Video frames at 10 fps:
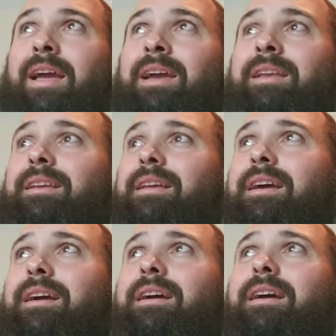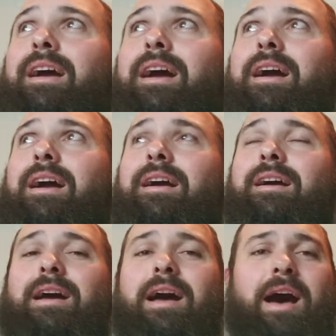And
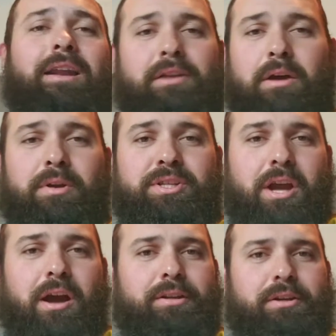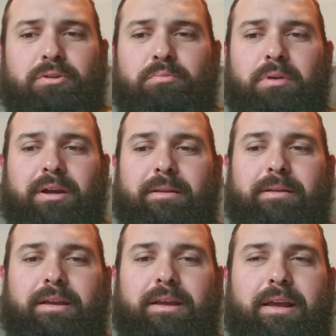I don't know what y'all do, but
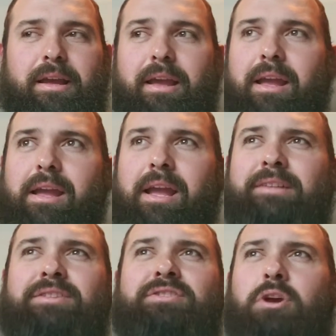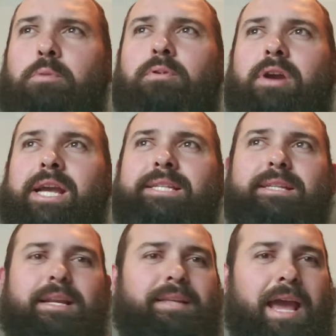it's super
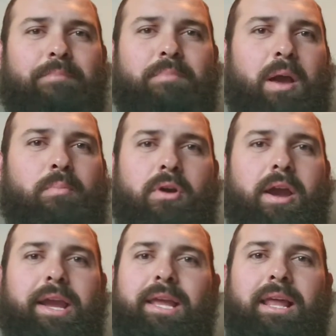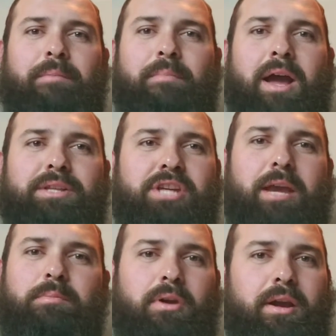easy to tap my brake and let my
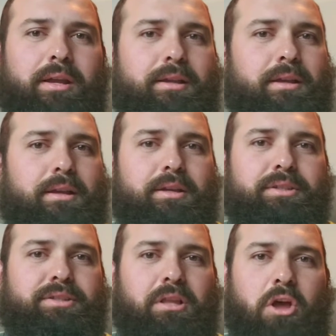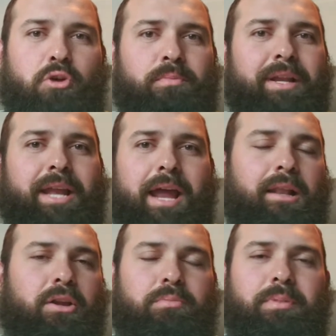Jake brake slow me
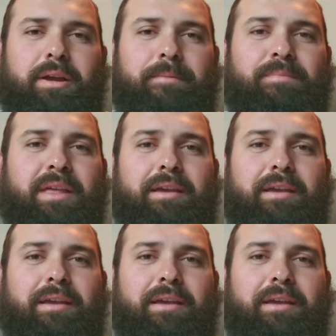down a little bit.